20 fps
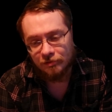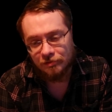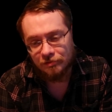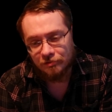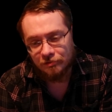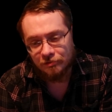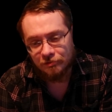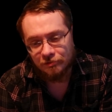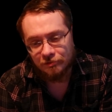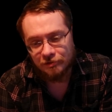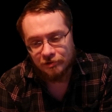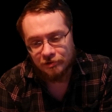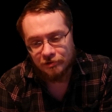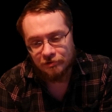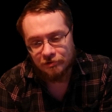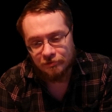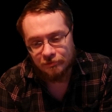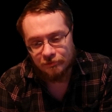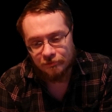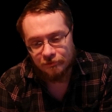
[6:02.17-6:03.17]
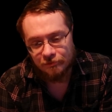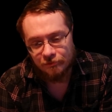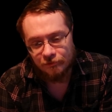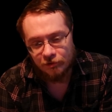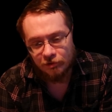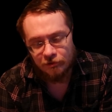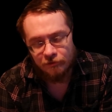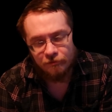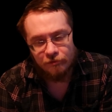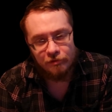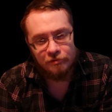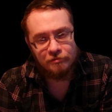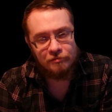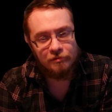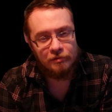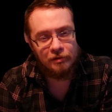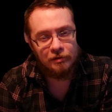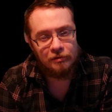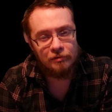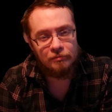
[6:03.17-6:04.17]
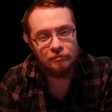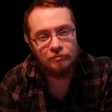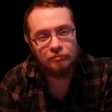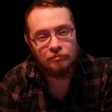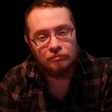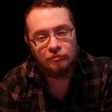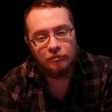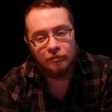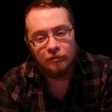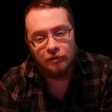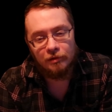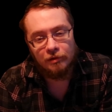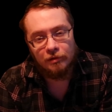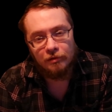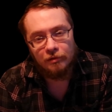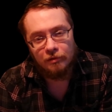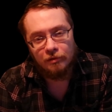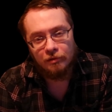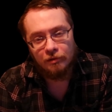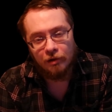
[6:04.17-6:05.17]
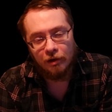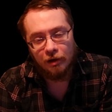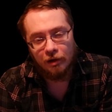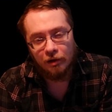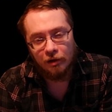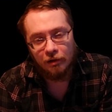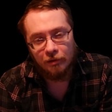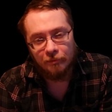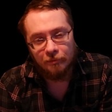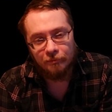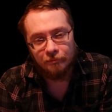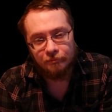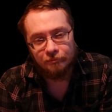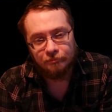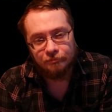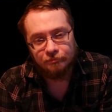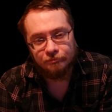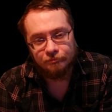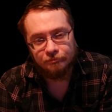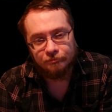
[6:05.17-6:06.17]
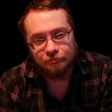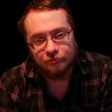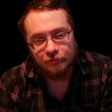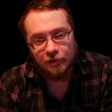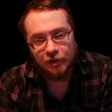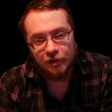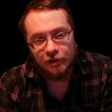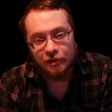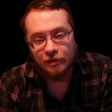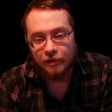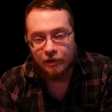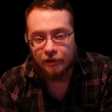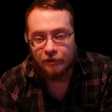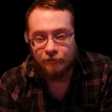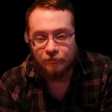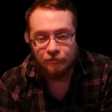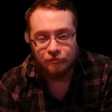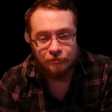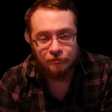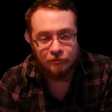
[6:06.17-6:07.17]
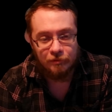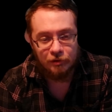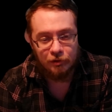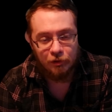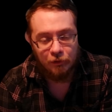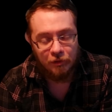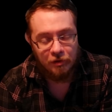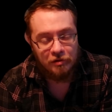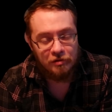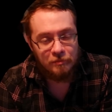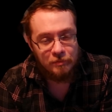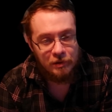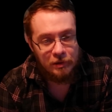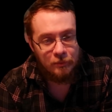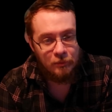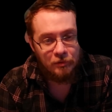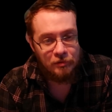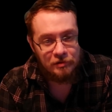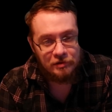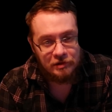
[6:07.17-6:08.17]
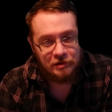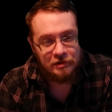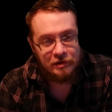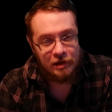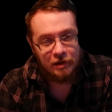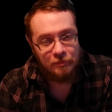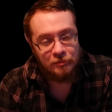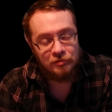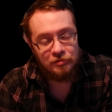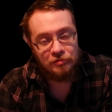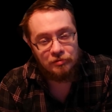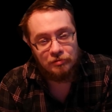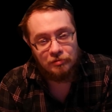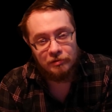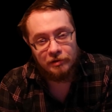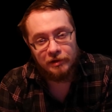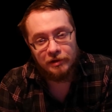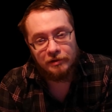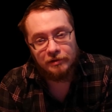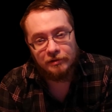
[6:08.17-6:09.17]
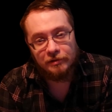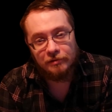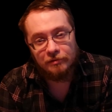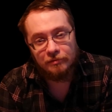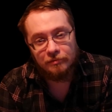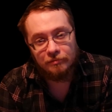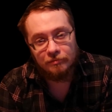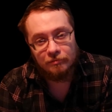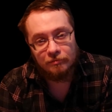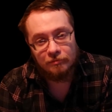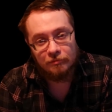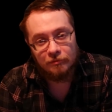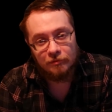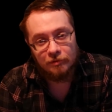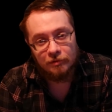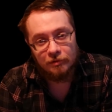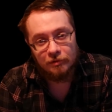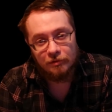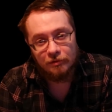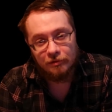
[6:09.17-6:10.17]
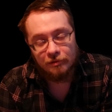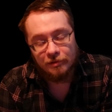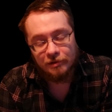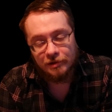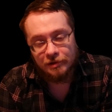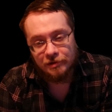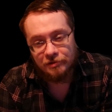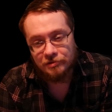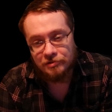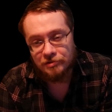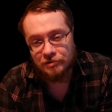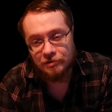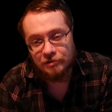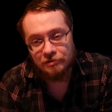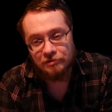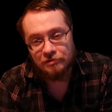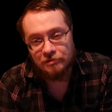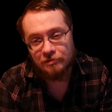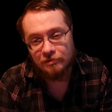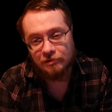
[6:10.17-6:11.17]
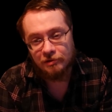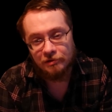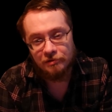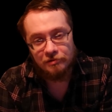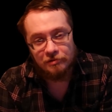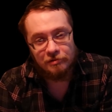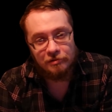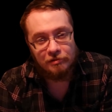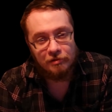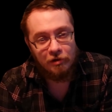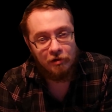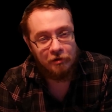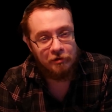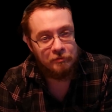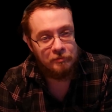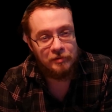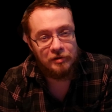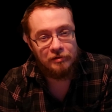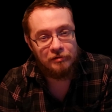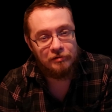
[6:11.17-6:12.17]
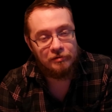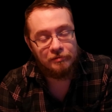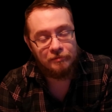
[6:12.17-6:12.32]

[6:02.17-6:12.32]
So it's very frustrating. Um, I've known other people this has happened to lately. It's just, it's automated.